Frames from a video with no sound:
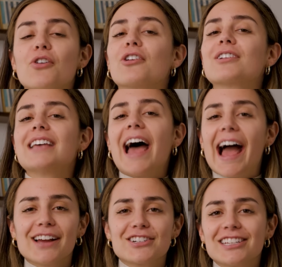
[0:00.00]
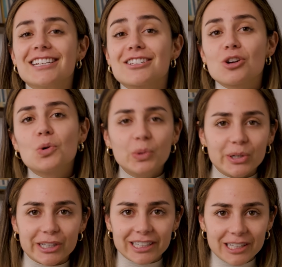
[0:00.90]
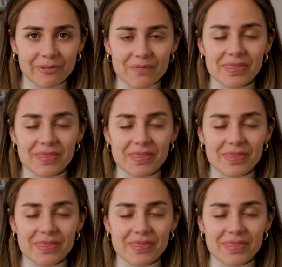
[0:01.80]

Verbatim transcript: there's actually a tool